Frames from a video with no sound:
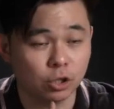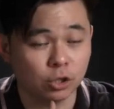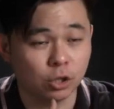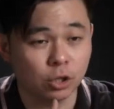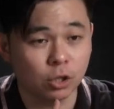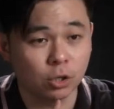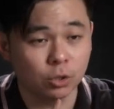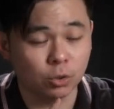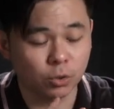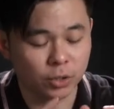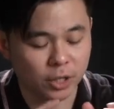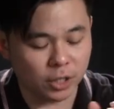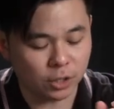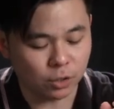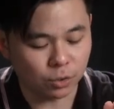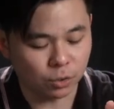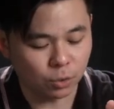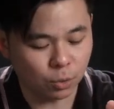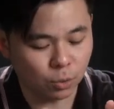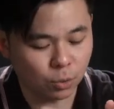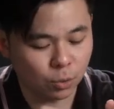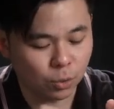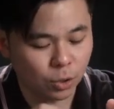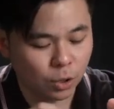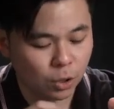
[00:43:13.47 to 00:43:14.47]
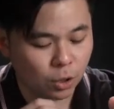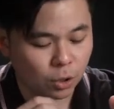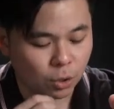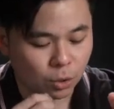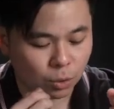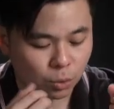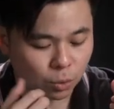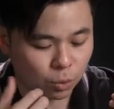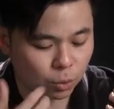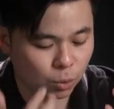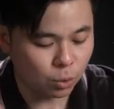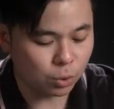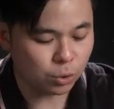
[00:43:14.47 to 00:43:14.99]
So there's no
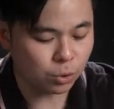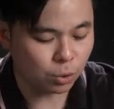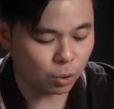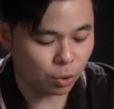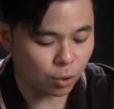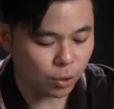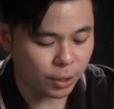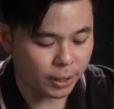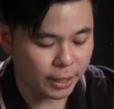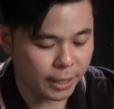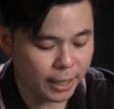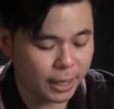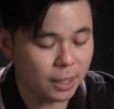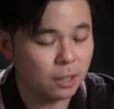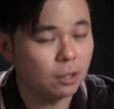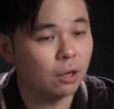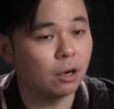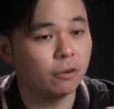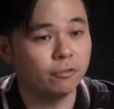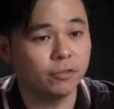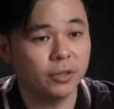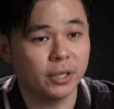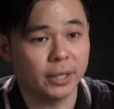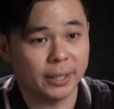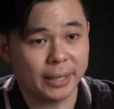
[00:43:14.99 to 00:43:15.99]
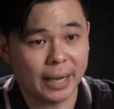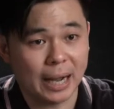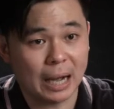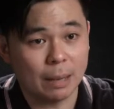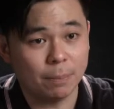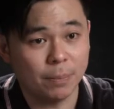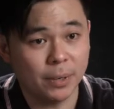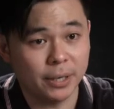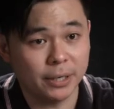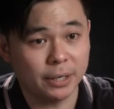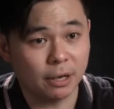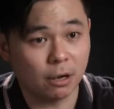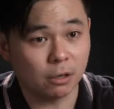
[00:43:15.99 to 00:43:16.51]
loss or gain of the
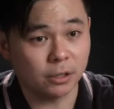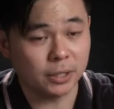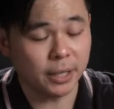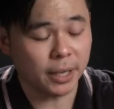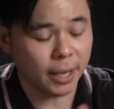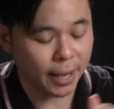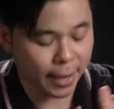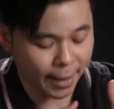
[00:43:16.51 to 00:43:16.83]
carbon dioxide